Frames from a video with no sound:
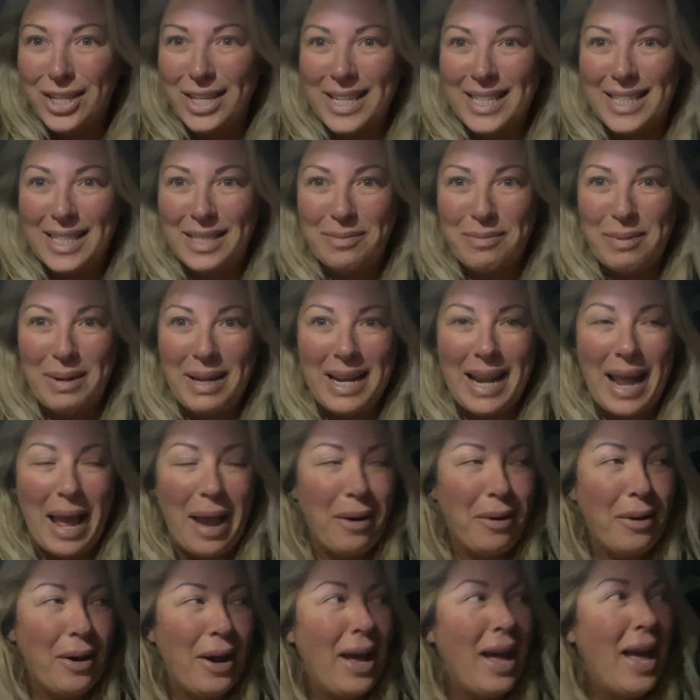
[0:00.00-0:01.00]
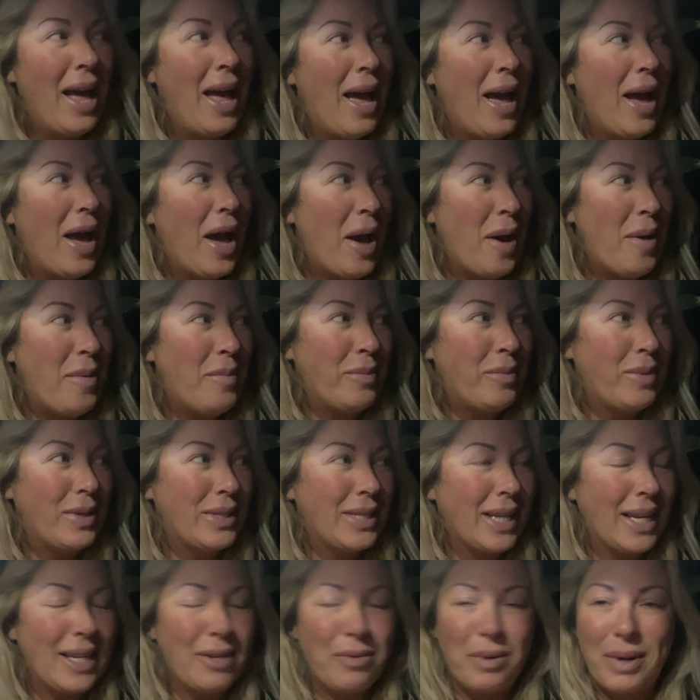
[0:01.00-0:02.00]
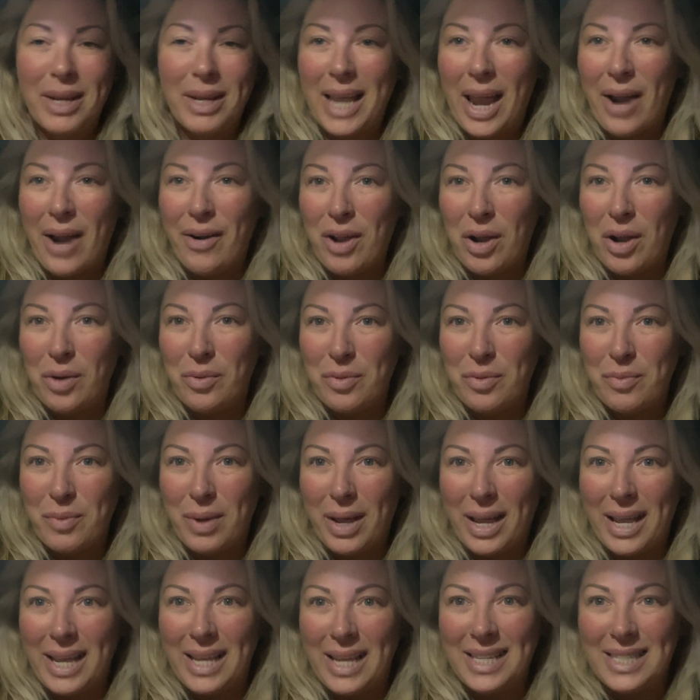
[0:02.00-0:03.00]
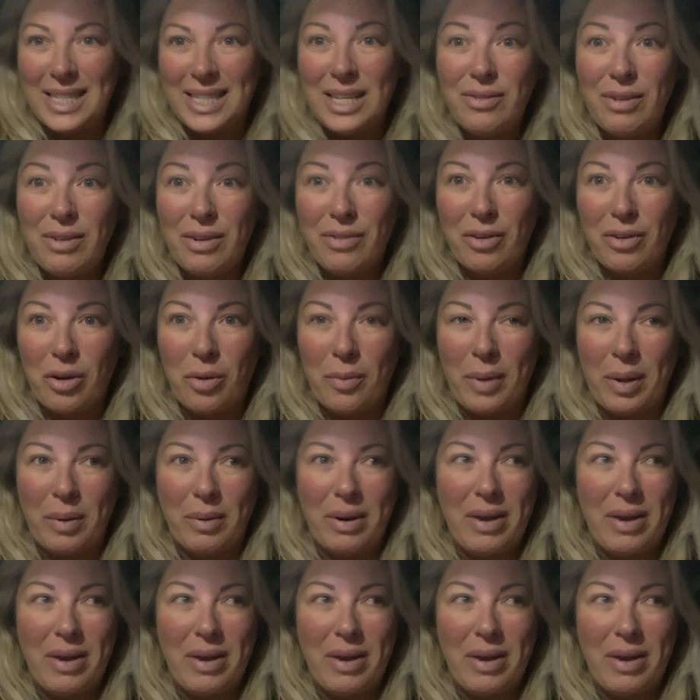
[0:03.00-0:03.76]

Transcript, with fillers: Is this me now? Because um, I want to carry on with my TV filming when